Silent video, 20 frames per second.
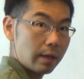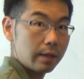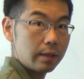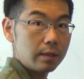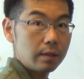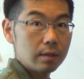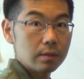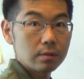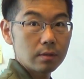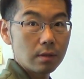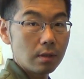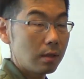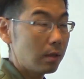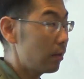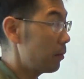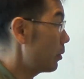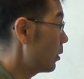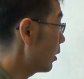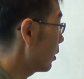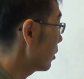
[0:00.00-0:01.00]
ideas a
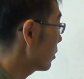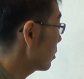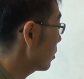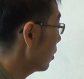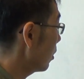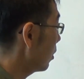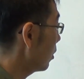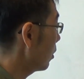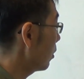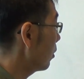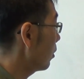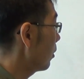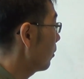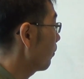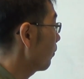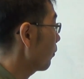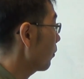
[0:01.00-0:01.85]
little bit. So